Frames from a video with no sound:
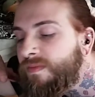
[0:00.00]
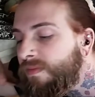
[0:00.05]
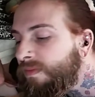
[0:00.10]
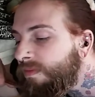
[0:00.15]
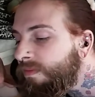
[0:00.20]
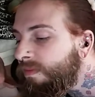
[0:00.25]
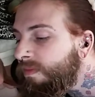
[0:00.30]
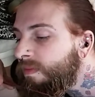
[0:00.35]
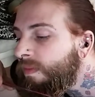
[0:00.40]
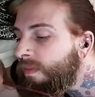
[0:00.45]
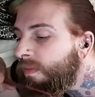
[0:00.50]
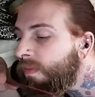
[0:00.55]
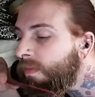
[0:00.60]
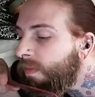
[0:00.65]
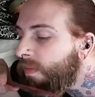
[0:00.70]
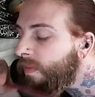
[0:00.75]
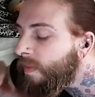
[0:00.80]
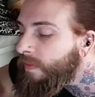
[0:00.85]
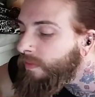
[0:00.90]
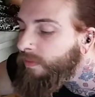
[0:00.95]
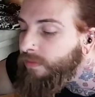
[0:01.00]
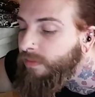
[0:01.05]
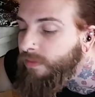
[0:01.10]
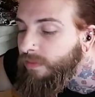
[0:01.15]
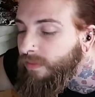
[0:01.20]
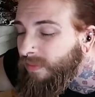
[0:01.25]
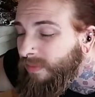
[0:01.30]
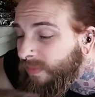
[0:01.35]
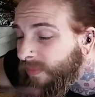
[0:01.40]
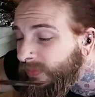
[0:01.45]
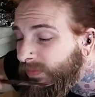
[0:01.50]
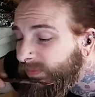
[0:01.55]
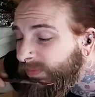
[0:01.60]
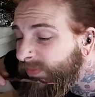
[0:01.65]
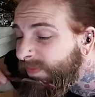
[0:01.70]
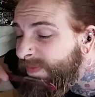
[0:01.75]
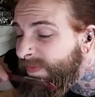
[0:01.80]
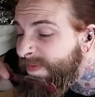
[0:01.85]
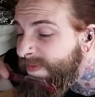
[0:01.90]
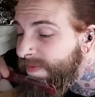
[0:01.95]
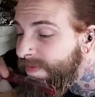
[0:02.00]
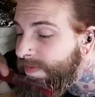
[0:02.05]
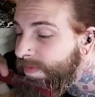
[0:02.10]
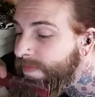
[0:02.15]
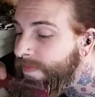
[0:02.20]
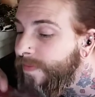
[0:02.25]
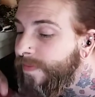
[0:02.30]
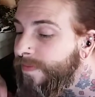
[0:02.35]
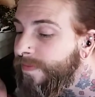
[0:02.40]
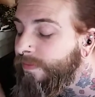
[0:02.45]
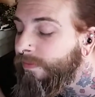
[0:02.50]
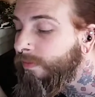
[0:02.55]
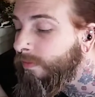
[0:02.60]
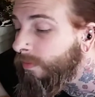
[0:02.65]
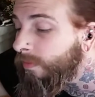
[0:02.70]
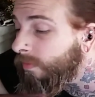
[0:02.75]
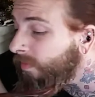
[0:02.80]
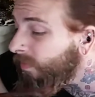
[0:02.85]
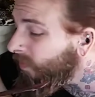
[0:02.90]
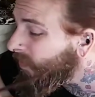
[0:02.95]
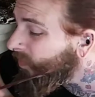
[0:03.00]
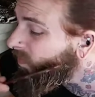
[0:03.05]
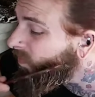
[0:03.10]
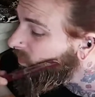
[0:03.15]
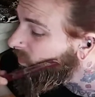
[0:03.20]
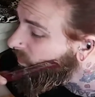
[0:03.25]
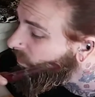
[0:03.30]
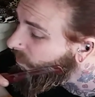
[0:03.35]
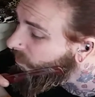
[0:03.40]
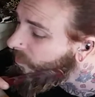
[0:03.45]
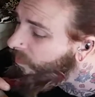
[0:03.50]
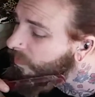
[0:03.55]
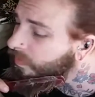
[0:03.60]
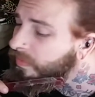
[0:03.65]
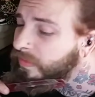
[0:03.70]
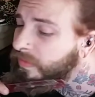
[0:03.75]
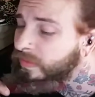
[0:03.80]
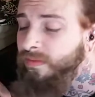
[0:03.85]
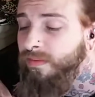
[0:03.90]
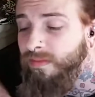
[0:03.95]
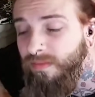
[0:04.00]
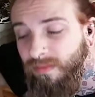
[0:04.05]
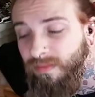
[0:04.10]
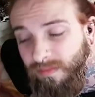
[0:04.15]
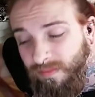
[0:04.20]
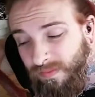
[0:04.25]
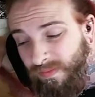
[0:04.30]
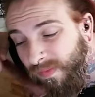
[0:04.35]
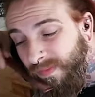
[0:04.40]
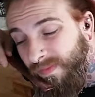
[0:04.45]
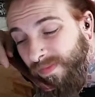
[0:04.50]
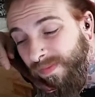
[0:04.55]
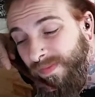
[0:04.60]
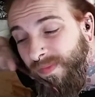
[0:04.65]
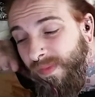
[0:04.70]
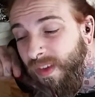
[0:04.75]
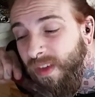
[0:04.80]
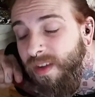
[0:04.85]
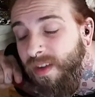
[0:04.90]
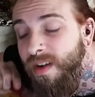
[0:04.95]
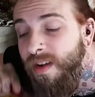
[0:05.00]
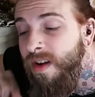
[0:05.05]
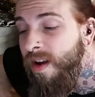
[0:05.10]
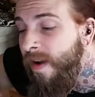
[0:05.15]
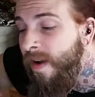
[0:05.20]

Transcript: No one is speaking in this clip.